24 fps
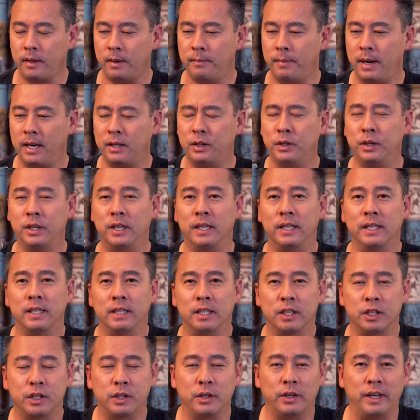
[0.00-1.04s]
back to
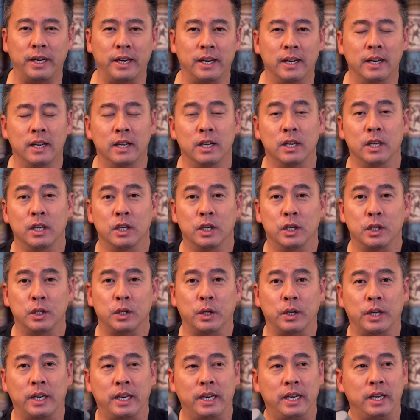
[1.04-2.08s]
the story.
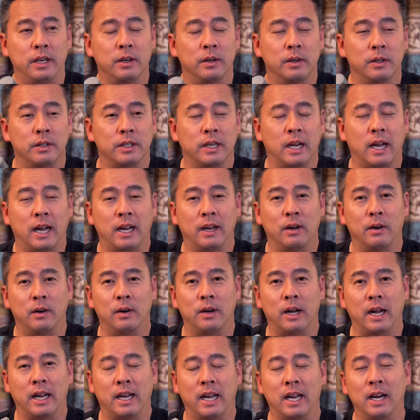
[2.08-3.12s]
So he goes, I
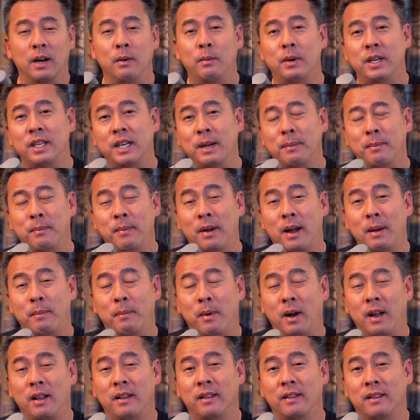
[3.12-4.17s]
kind of wish I
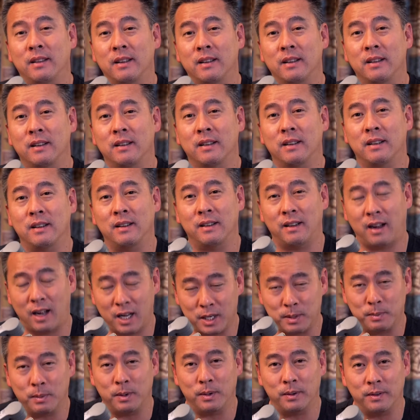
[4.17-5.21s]
bought the
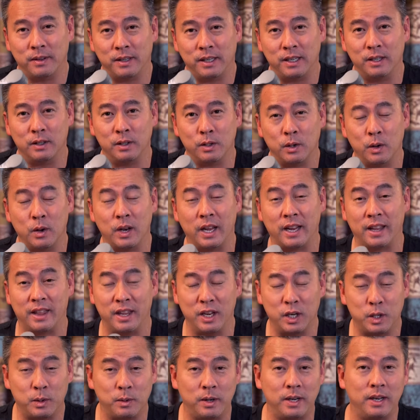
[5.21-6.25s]
Osmo. He goes, oh, like
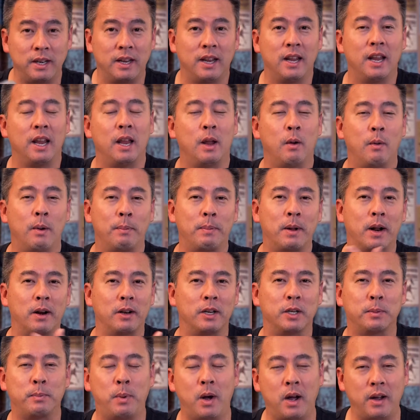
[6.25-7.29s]
this one? He whipped out
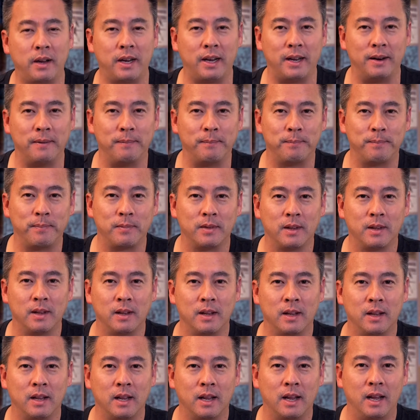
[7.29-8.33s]
his pocket.
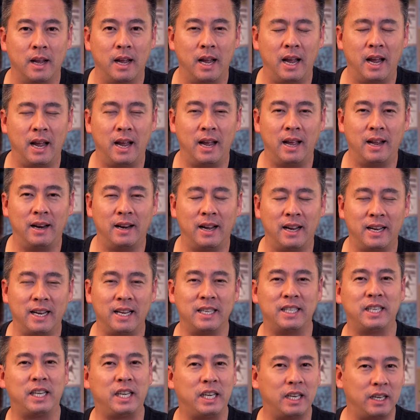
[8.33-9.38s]
And I
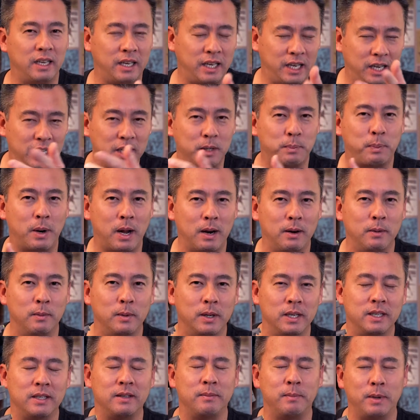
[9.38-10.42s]
guess his problem
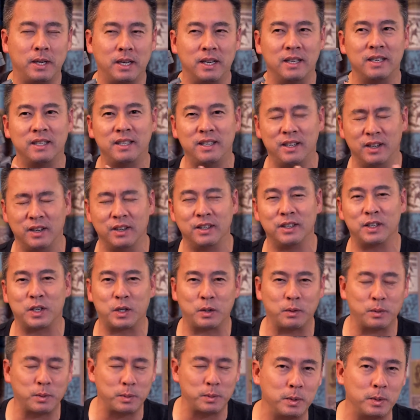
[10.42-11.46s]
was because, this
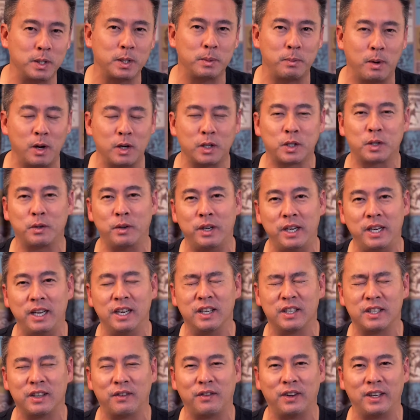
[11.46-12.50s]
small screen
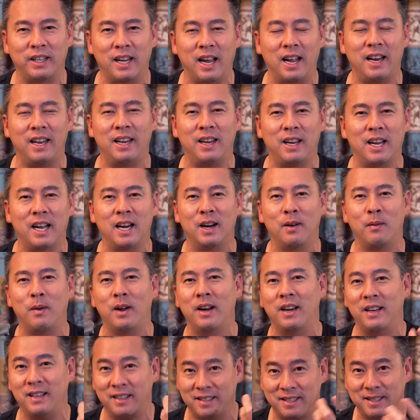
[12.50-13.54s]
and stuff like that, he kind of
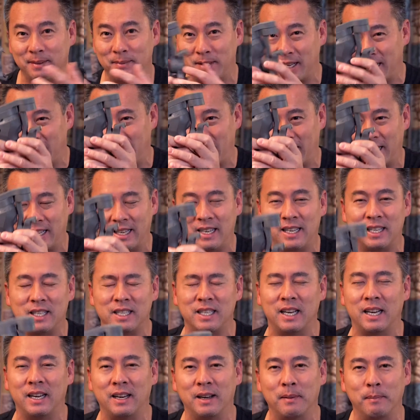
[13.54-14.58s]
wanted something like this,
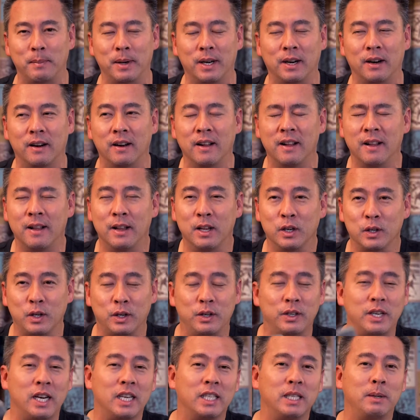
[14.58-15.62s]
like bigger. So he
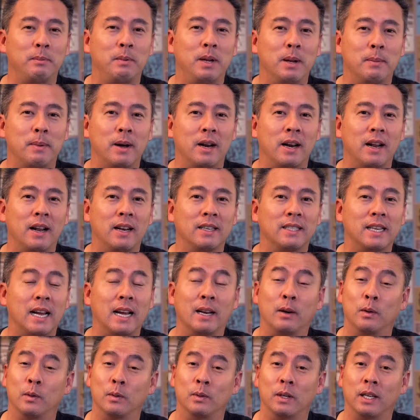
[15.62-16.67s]
was asking me about it, and I said, I
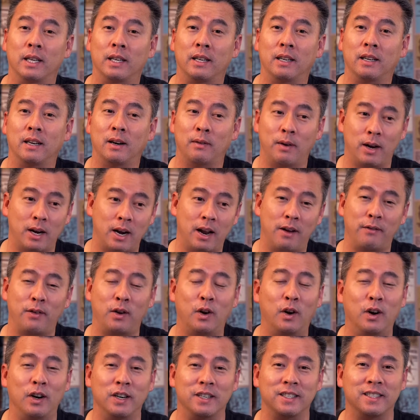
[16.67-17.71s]
don't like it. I'd rather have
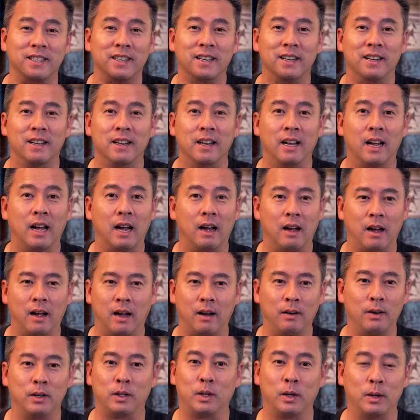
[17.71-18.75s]
yours.
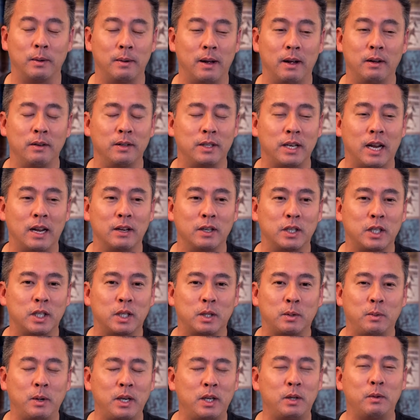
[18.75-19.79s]
I would have told him, I'll
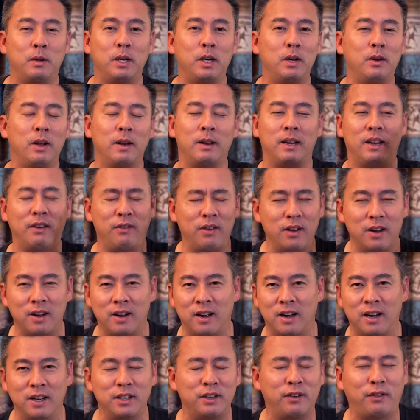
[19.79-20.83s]
switch with you and give you
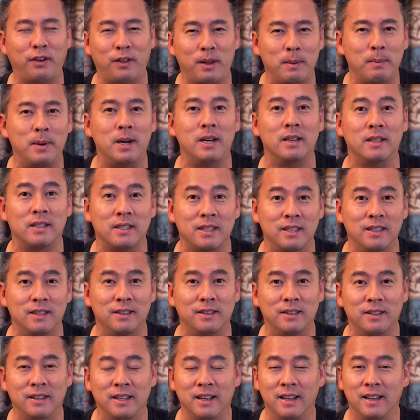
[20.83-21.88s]
$150,
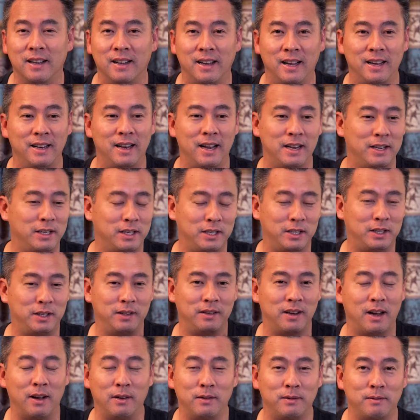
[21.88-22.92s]
and
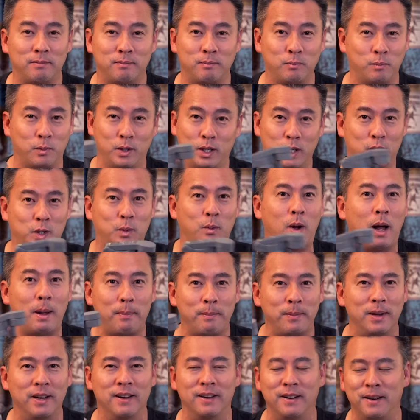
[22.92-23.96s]
we just swap,